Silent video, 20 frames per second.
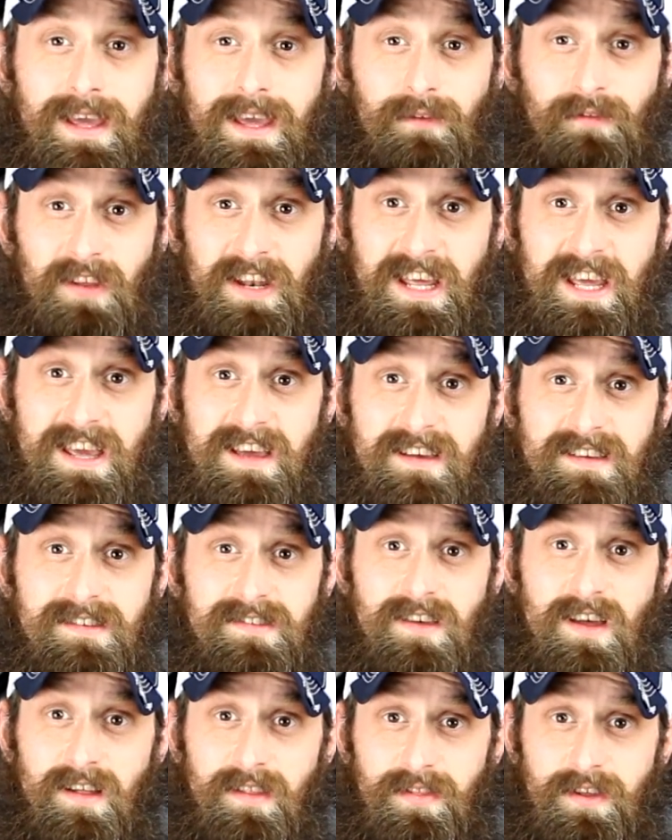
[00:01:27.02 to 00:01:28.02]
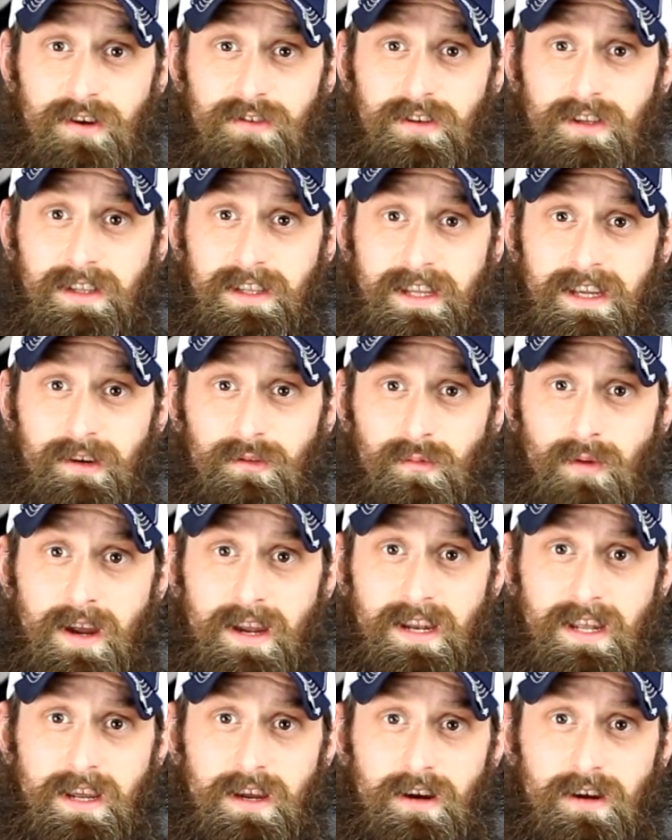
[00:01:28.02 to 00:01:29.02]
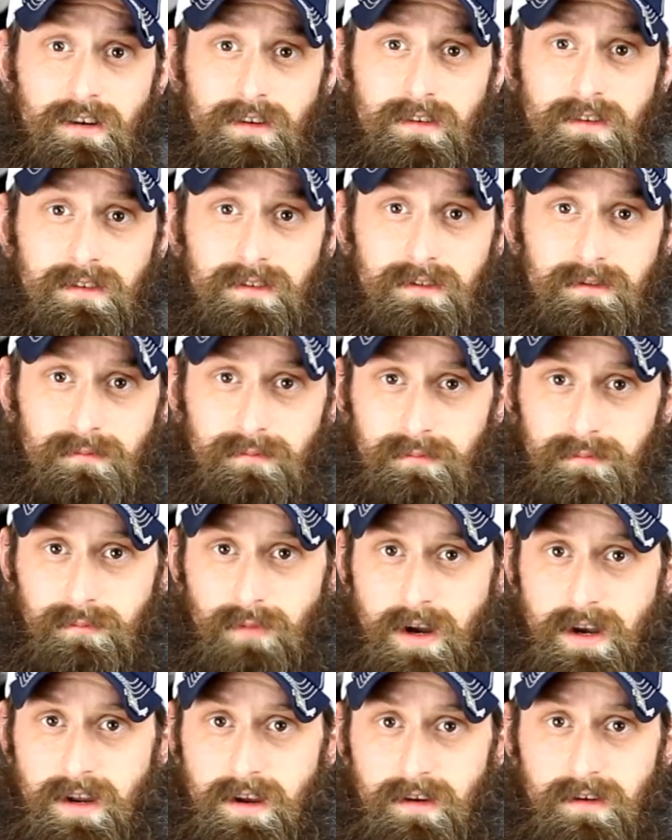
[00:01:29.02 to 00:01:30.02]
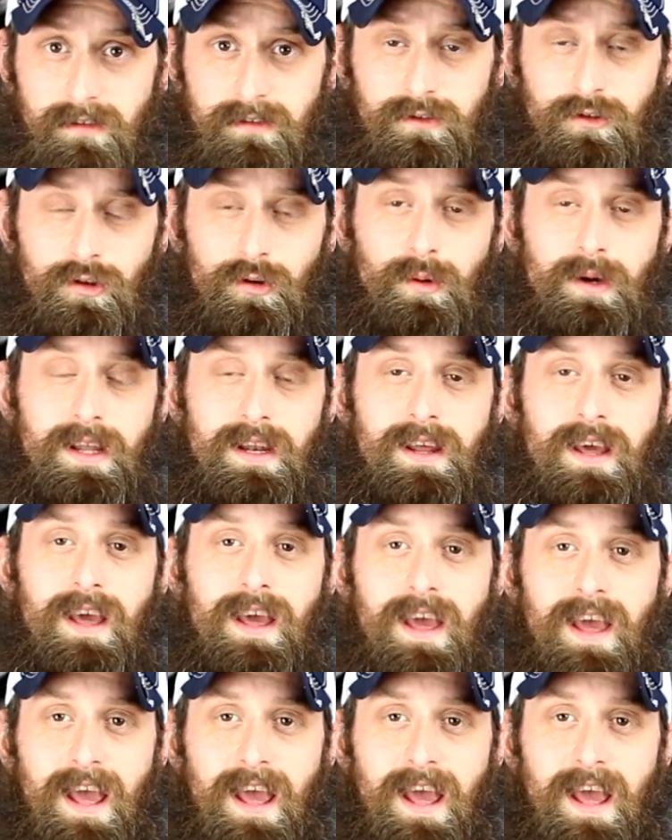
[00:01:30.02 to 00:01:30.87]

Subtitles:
if it is, there's a link right here to it.